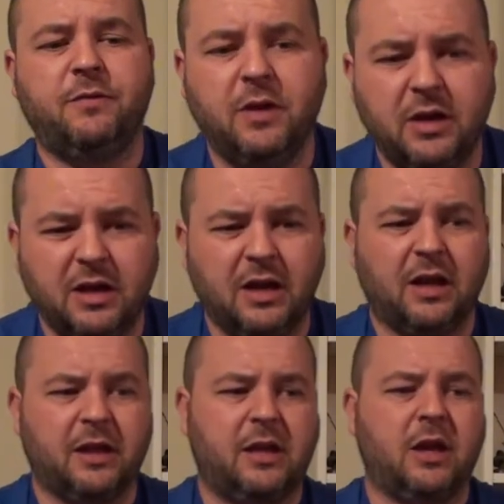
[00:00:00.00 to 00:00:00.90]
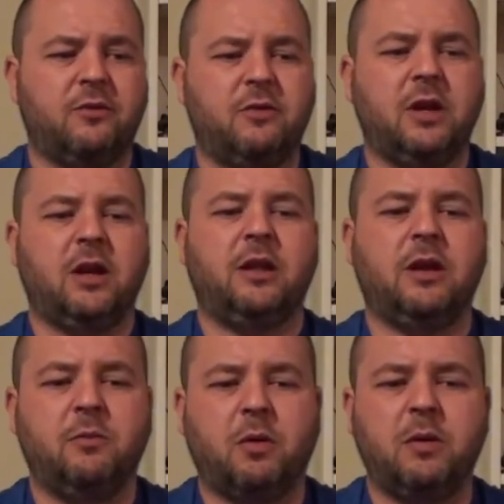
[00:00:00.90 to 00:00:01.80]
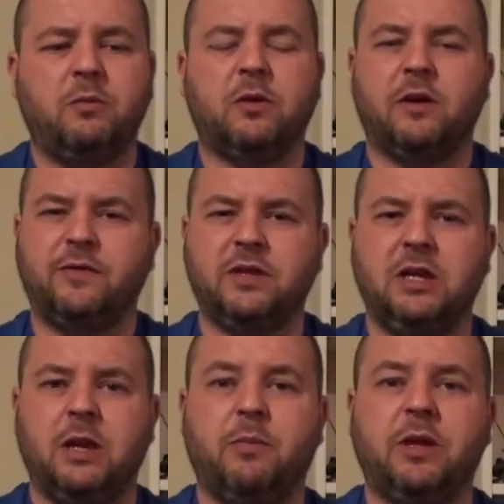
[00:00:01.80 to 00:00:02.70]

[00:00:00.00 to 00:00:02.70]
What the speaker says: if you're in another country, and then you probably wouldn't have seen it,